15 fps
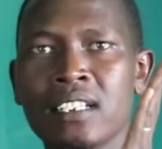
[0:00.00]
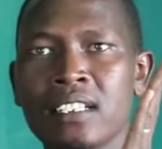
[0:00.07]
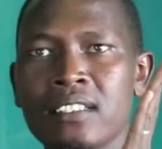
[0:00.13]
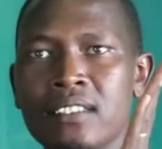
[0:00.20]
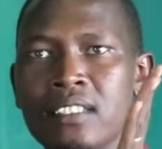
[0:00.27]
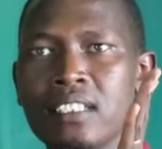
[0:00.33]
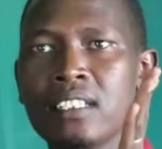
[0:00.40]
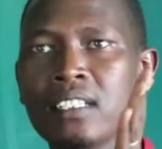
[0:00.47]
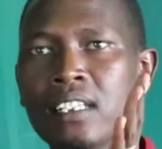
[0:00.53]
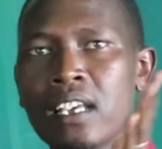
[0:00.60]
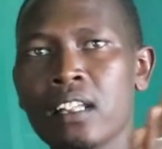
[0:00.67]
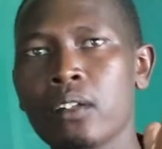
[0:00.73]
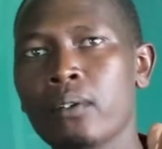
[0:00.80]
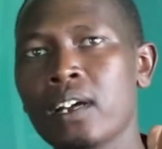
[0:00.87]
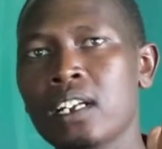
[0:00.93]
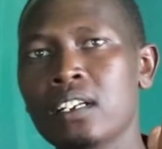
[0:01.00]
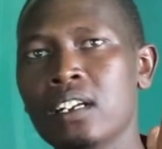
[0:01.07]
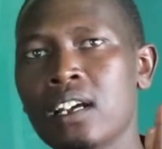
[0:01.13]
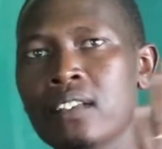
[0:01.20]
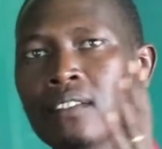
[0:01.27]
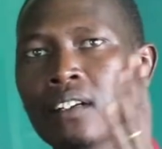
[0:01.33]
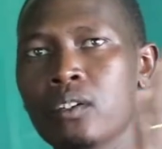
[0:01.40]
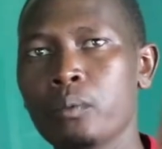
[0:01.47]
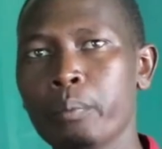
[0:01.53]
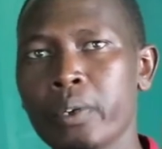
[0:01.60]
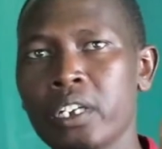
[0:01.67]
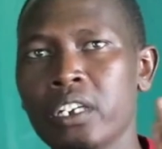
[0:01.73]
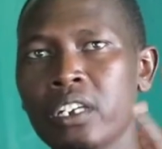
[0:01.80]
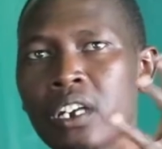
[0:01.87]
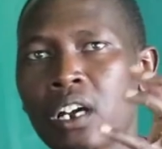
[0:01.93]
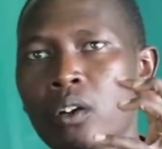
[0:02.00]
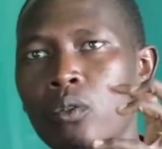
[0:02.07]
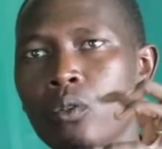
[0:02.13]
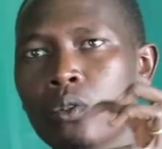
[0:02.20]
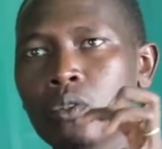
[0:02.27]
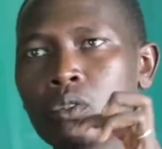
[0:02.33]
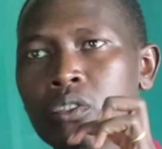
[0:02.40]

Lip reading: seeing the other one as a competitor or